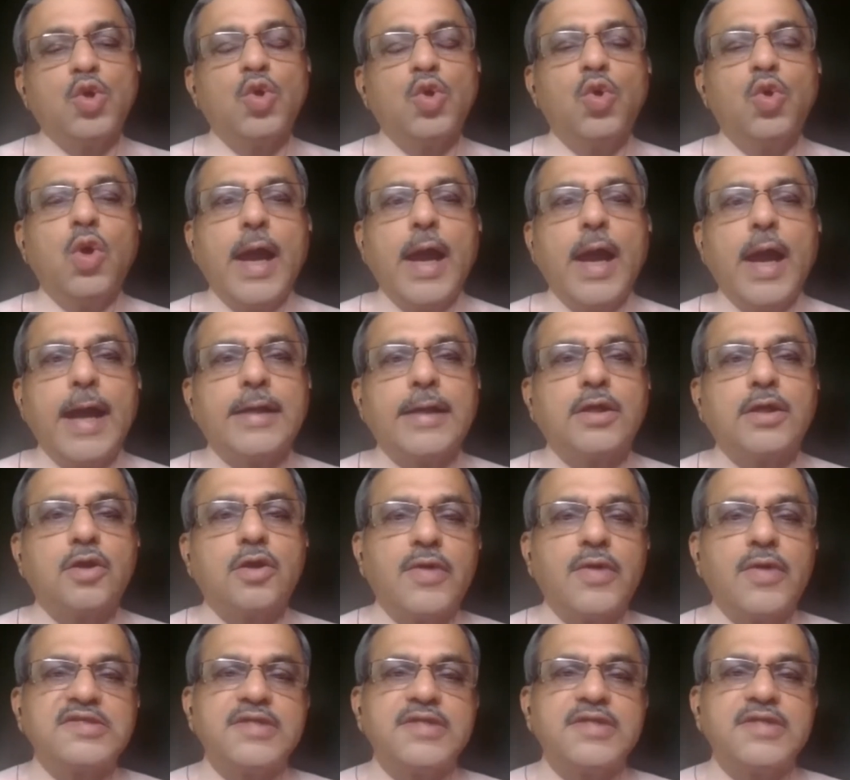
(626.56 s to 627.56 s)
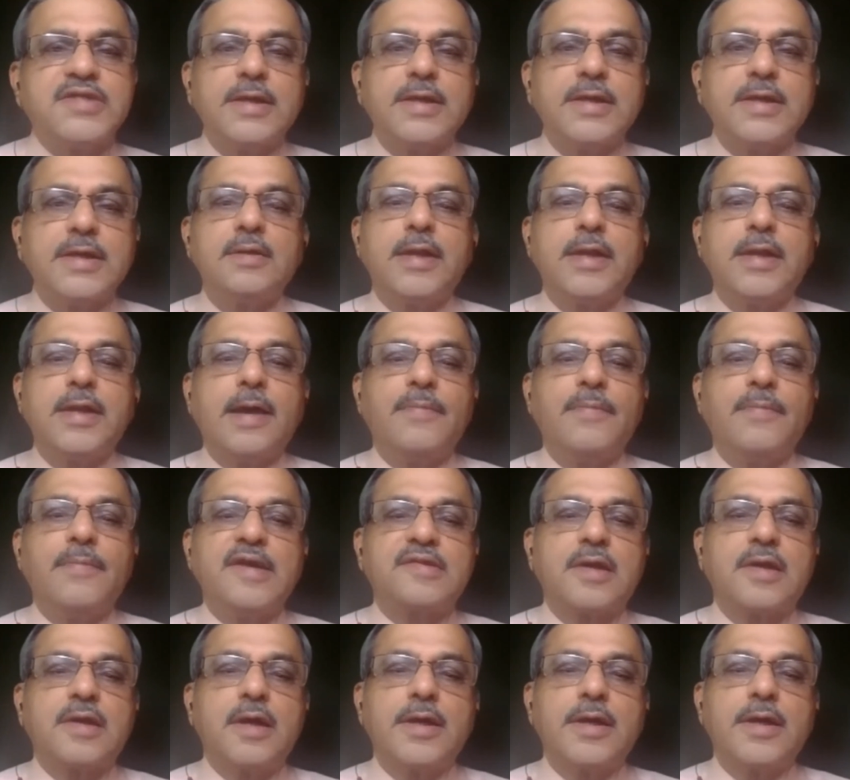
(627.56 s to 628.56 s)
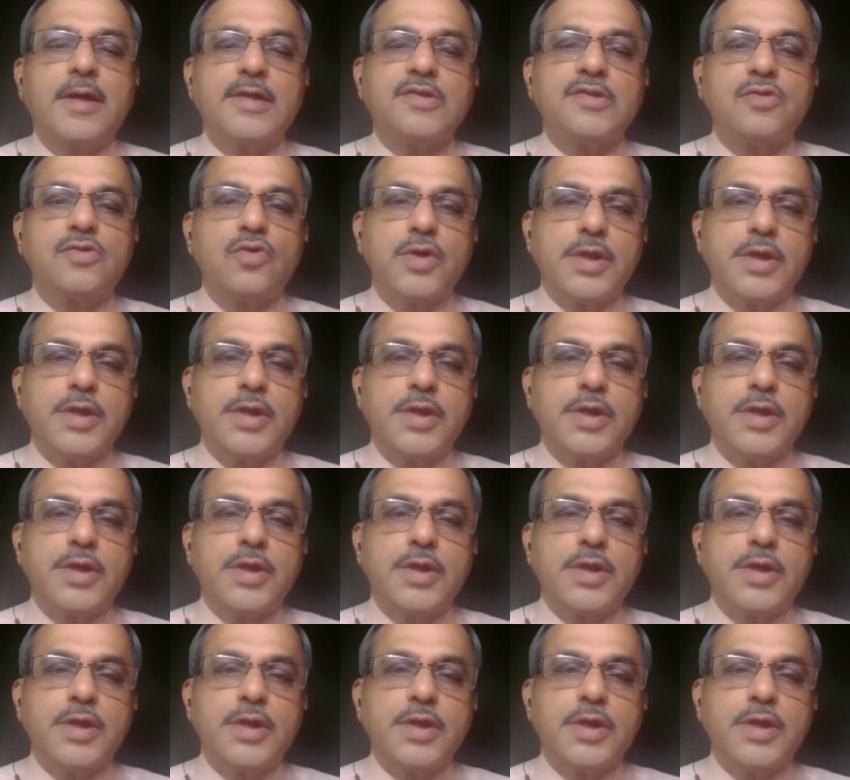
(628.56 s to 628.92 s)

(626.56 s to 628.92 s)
Do atorvastatin tablets contain